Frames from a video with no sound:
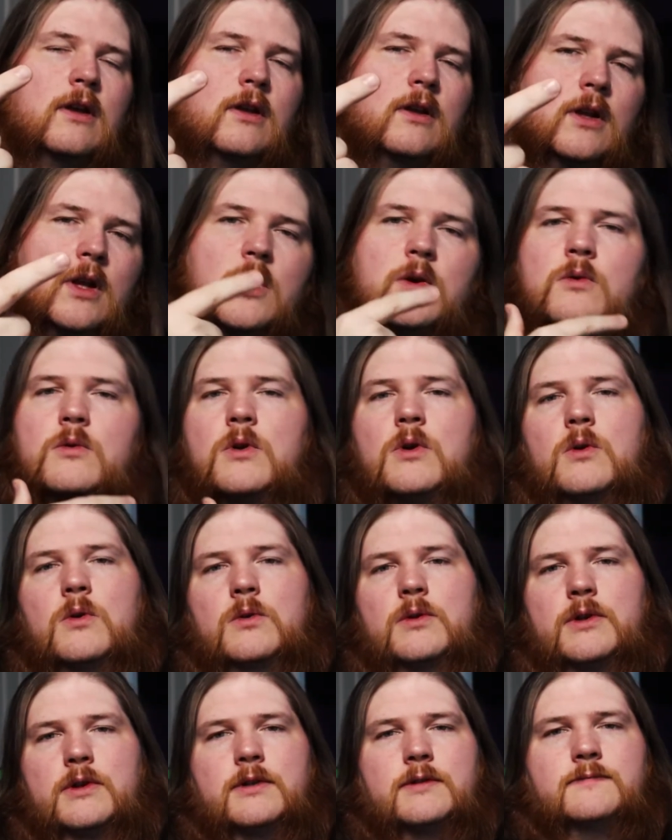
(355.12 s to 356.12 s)
Loan
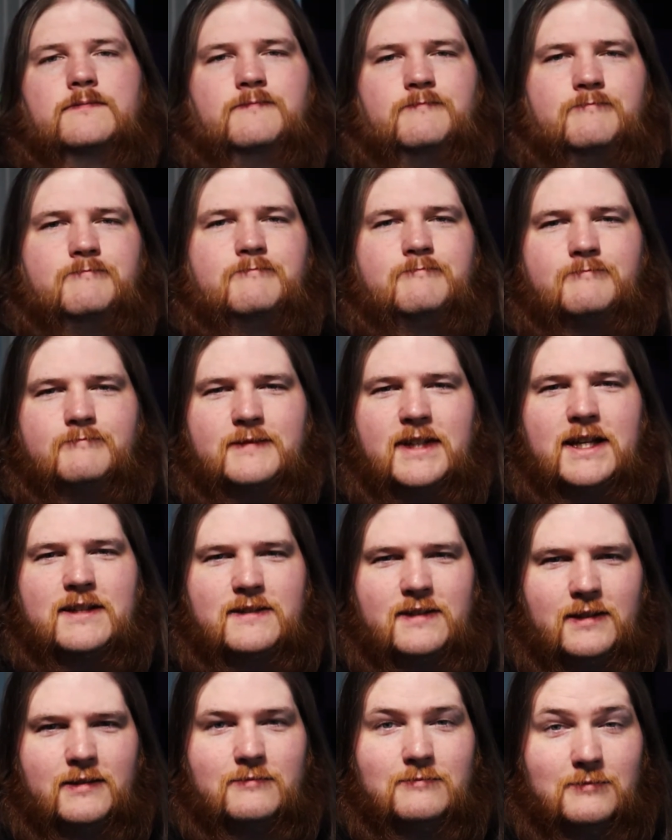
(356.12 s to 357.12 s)
holder.
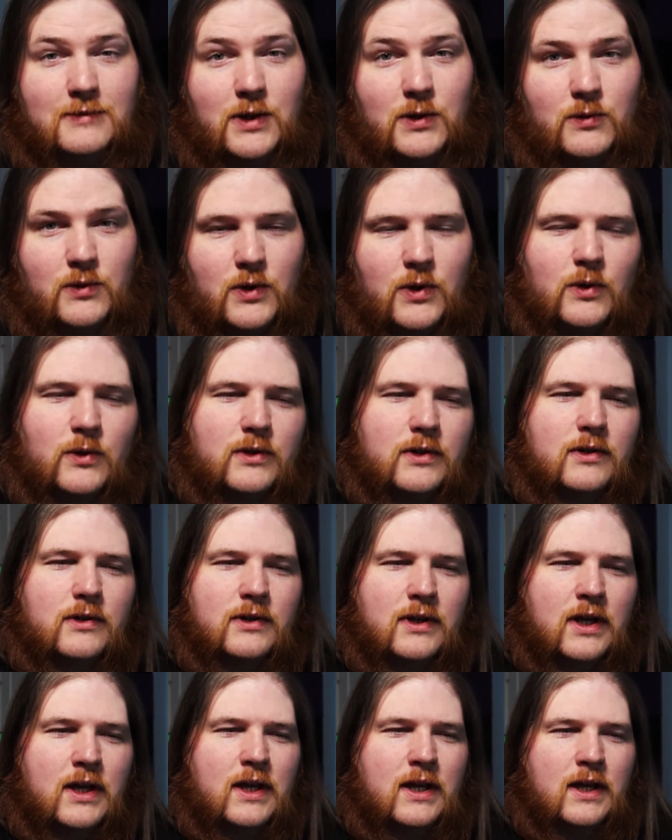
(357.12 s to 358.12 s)
That's it, loan
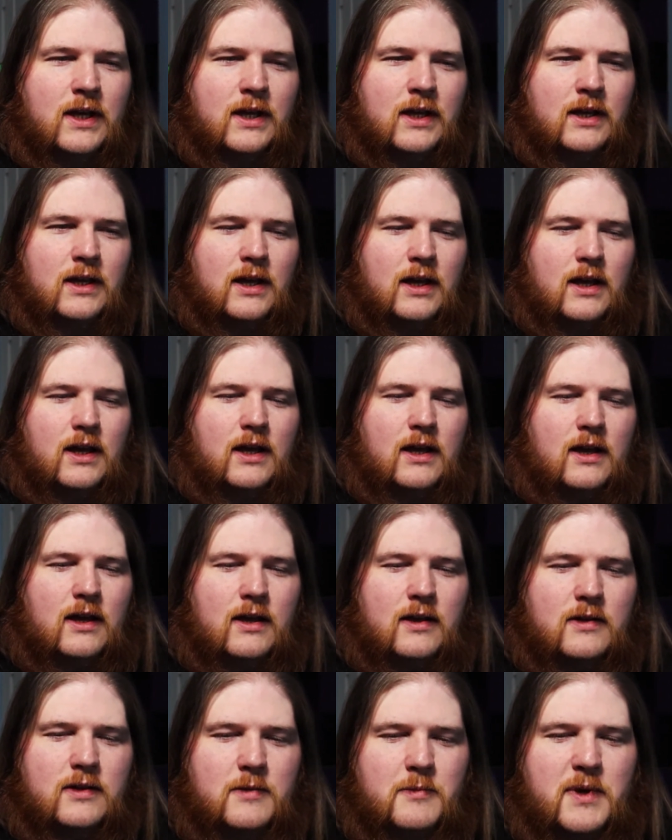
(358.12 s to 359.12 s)

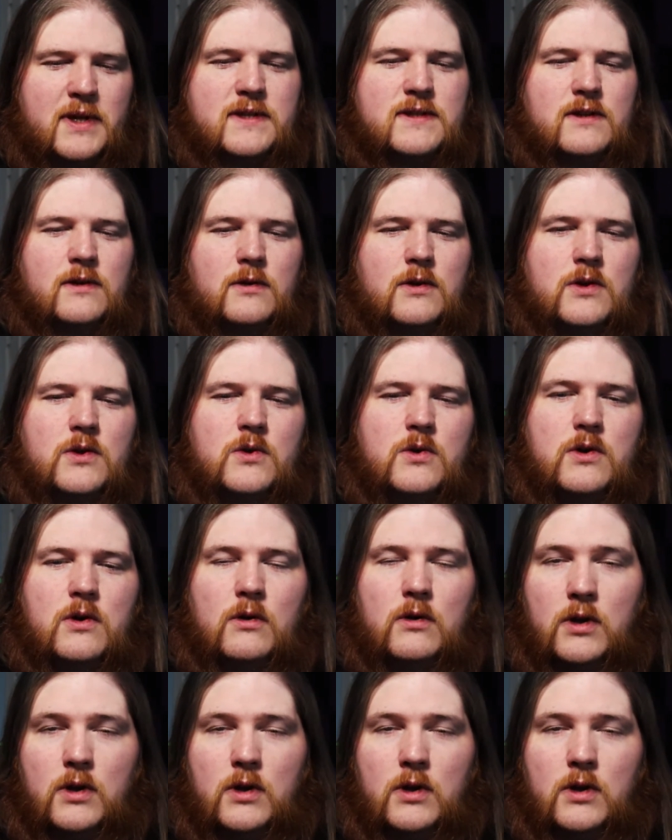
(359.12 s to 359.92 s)
holder. Depends on who your